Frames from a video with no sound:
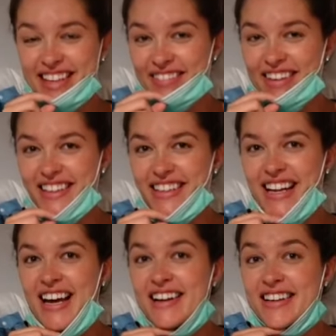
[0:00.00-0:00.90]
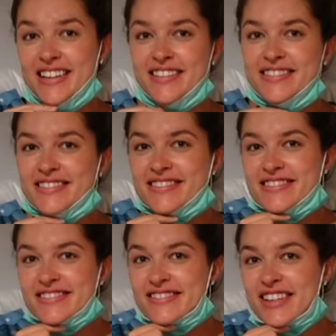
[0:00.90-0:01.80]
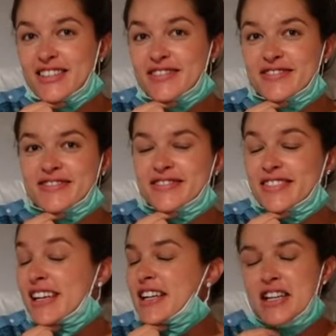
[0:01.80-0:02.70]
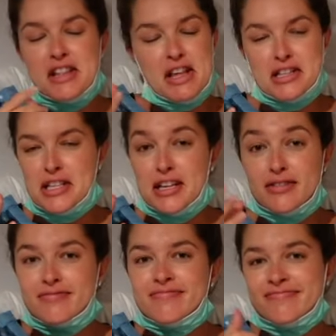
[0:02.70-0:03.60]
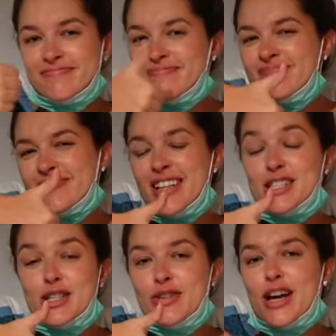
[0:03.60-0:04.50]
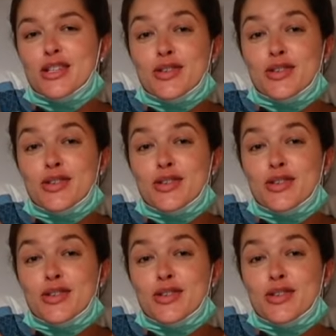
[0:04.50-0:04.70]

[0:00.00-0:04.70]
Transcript: you have anything to add, honey? No? And that's it. I'll see you guys